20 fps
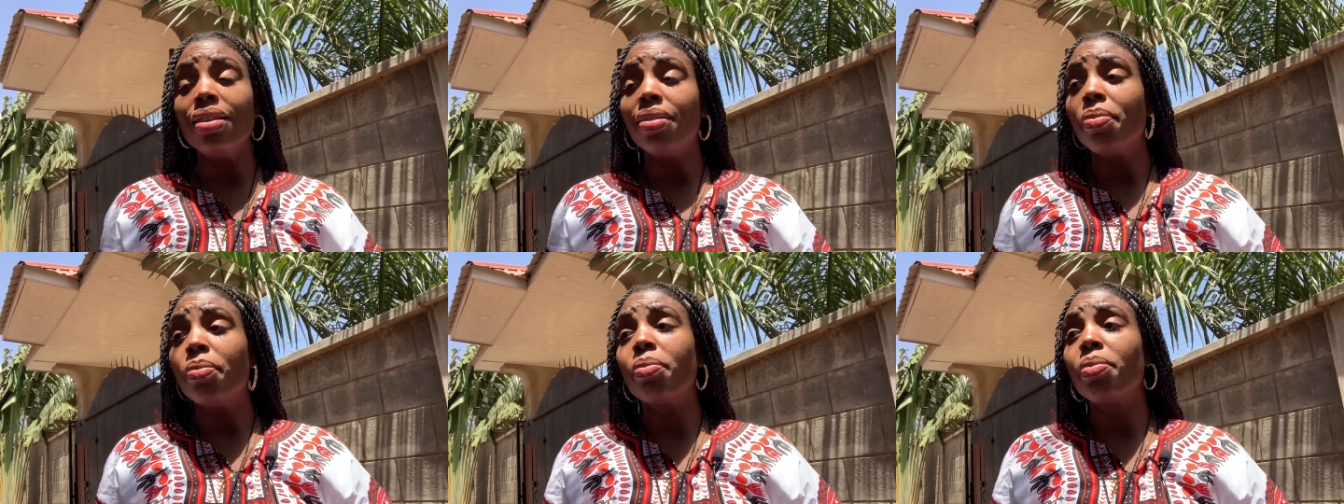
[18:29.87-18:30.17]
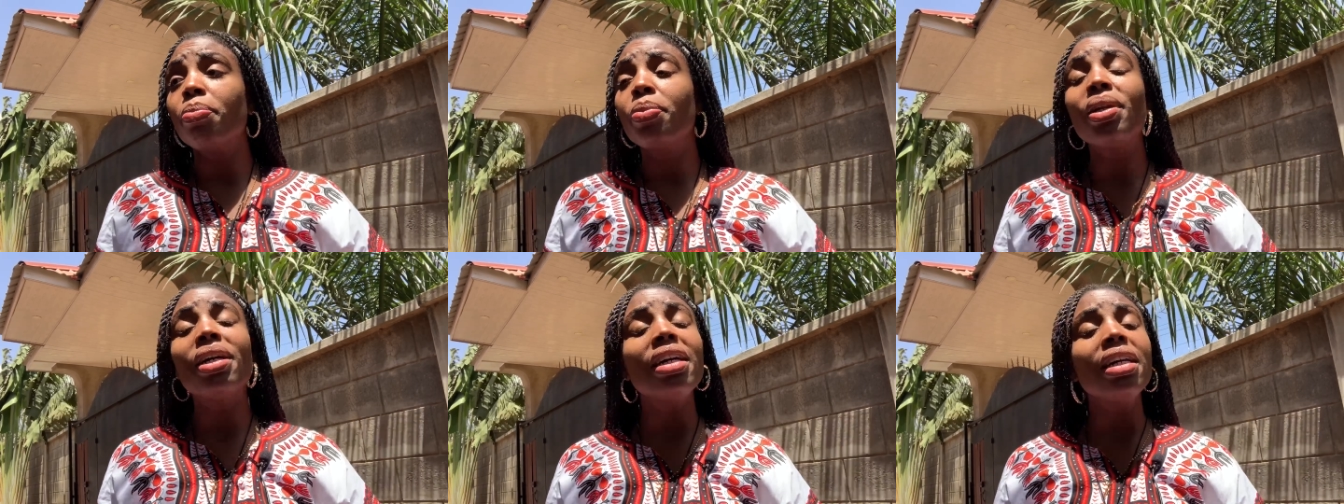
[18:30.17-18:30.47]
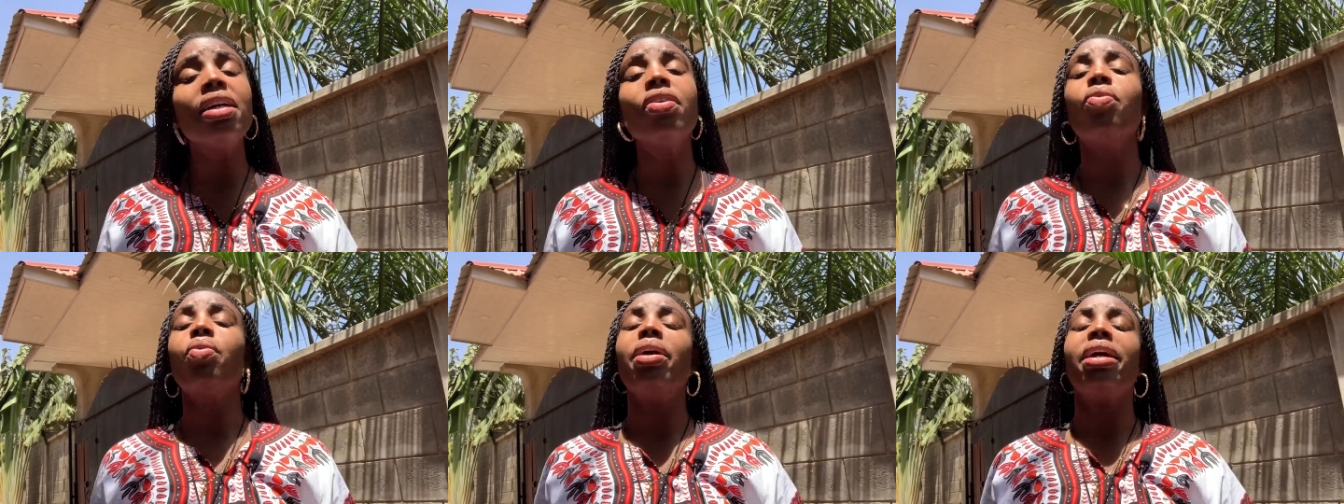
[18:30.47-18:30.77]
Plenty
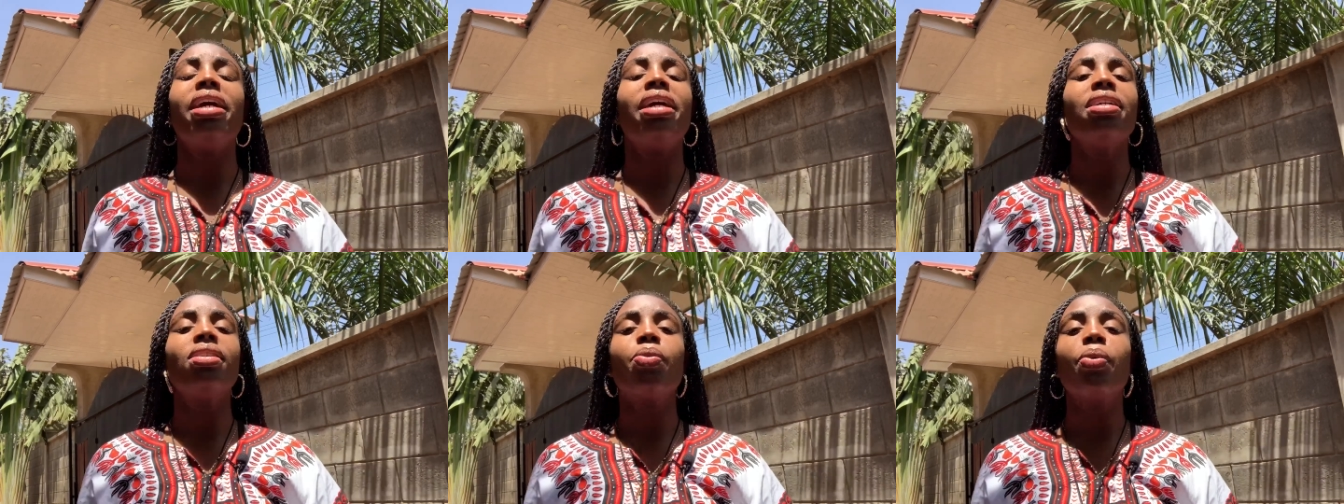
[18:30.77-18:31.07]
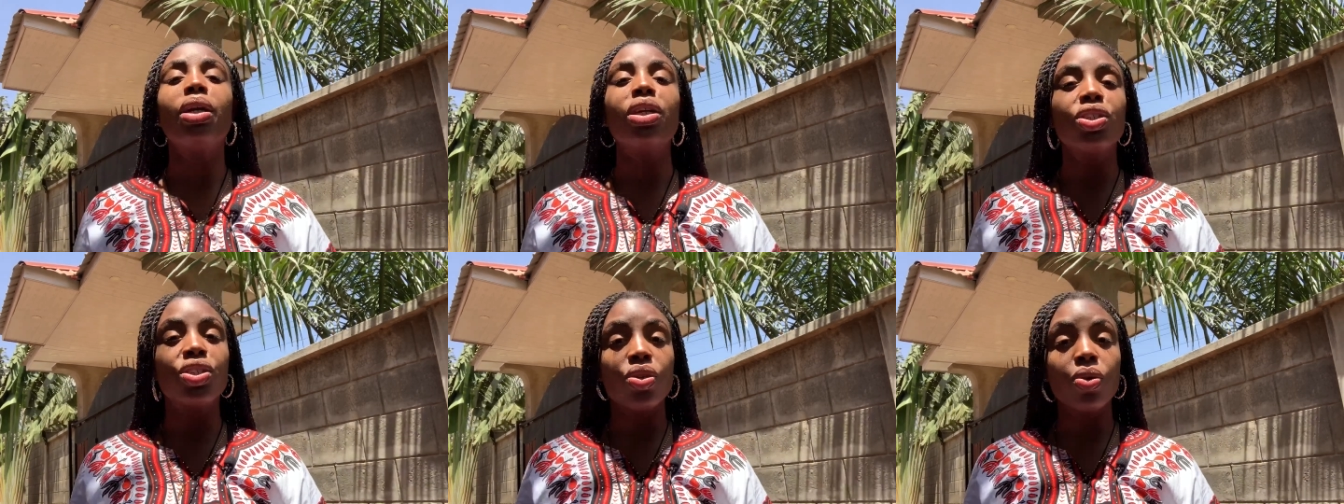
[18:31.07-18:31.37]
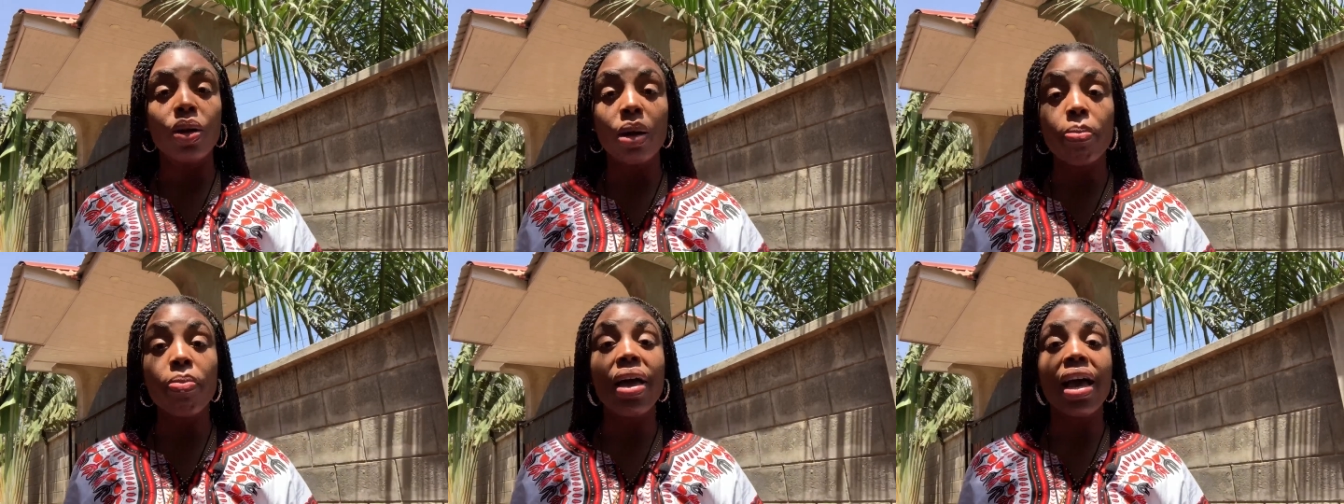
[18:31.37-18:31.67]
of ways we can show
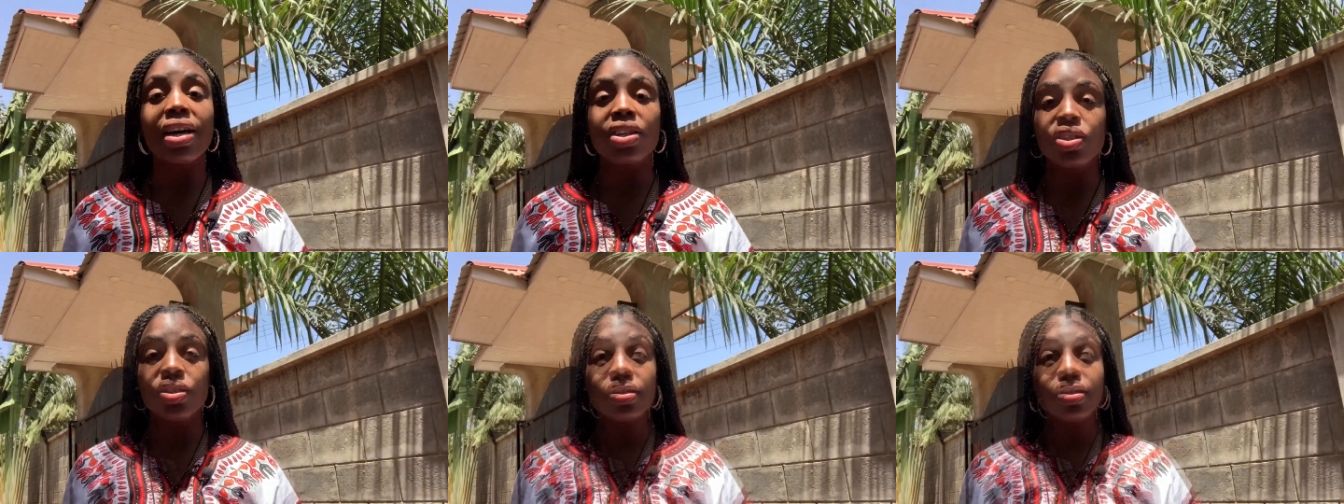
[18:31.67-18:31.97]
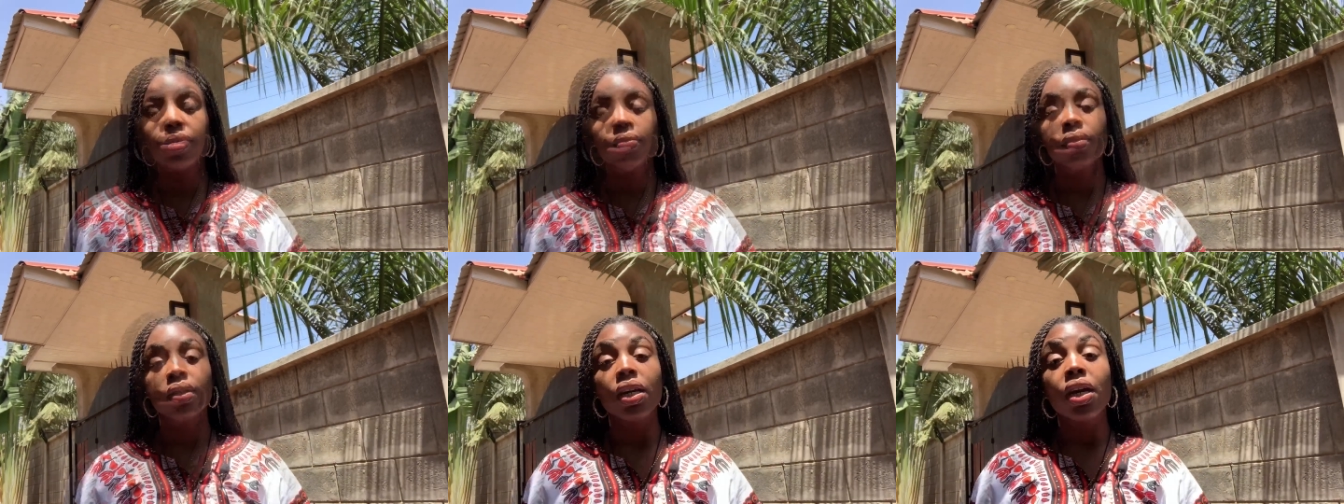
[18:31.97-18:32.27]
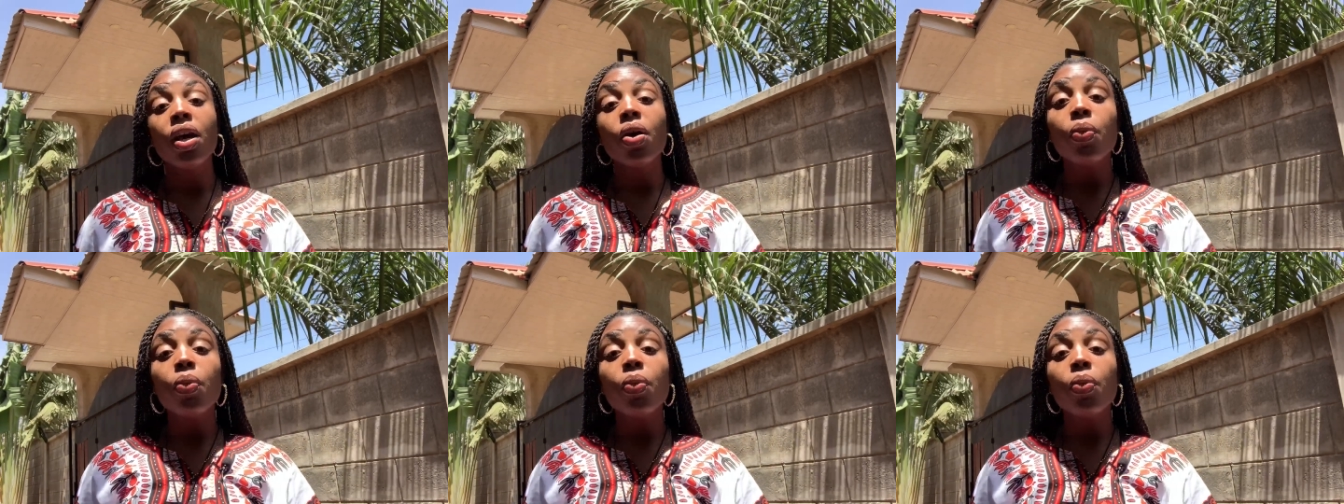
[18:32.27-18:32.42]
compassion to others.